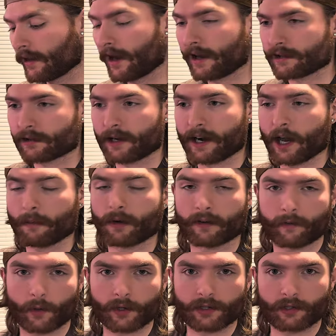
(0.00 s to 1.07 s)
as of right now, but
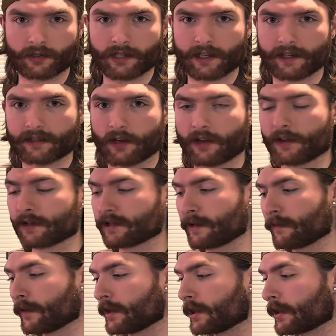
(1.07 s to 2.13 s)
of course you'll see this all in the
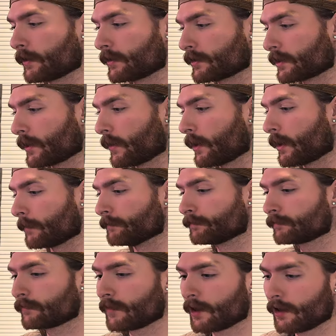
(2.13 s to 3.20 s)
same video. So
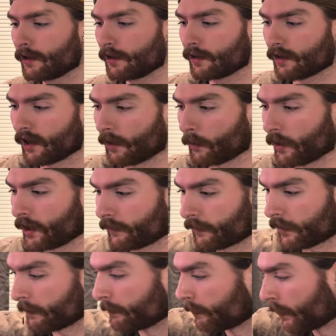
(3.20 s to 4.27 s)
I'm waiting
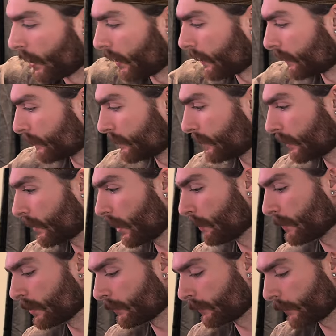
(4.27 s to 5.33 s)
for the button to
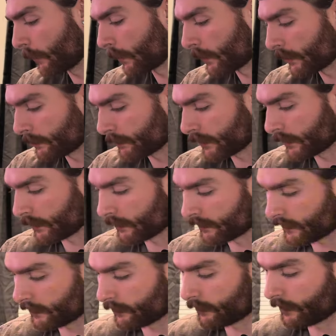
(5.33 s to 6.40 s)
come in for it because
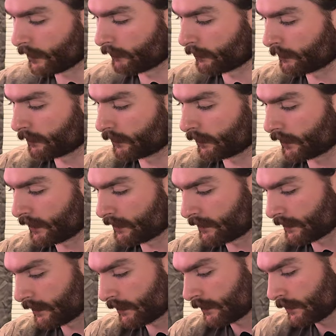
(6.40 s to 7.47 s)
I do need to replace
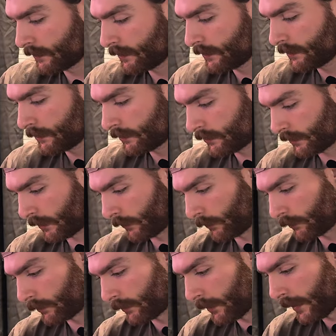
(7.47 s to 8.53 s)
it. So I
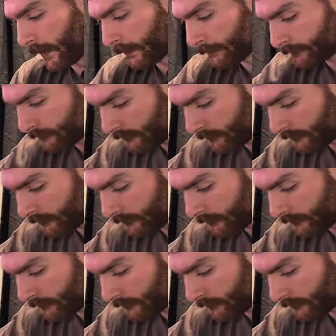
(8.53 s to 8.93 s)
ordered that.